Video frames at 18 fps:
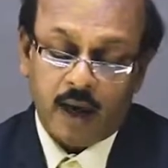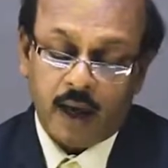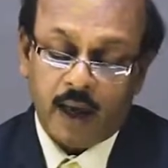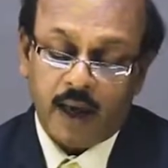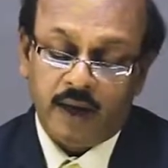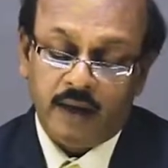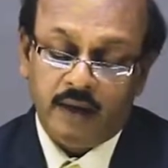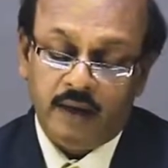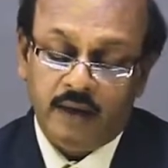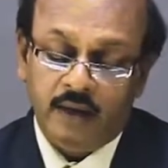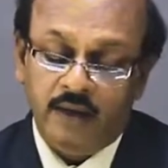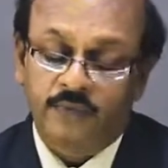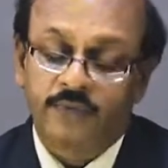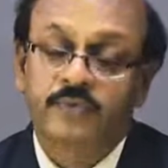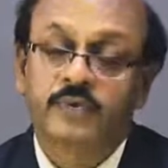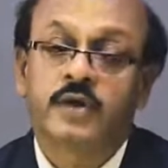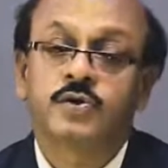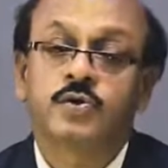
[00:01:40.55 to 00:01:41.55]
and
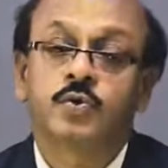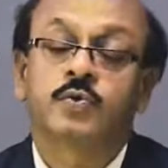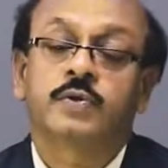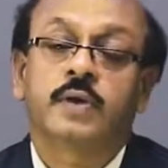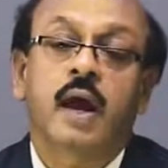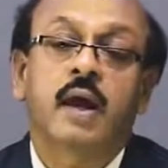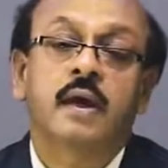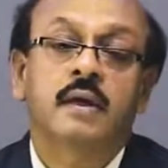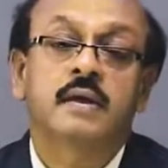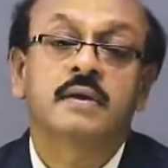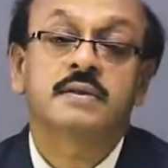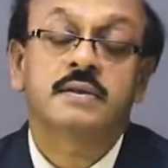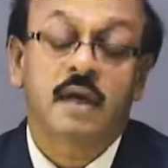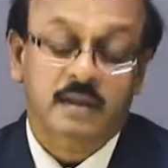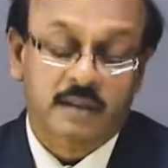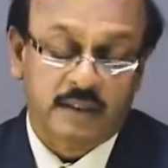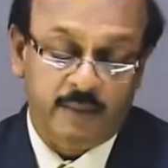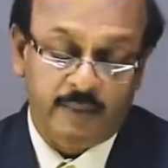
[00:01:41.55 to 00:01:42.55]
the two triangles
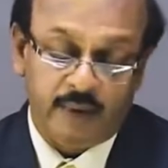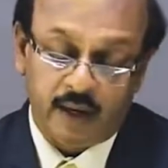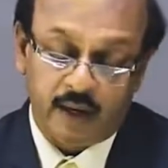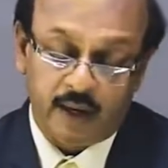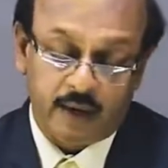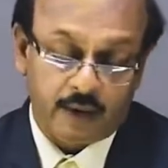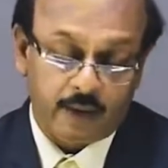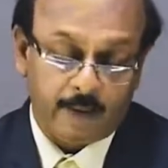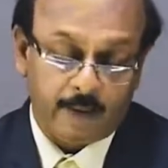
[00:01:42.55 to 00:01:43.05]
are similar.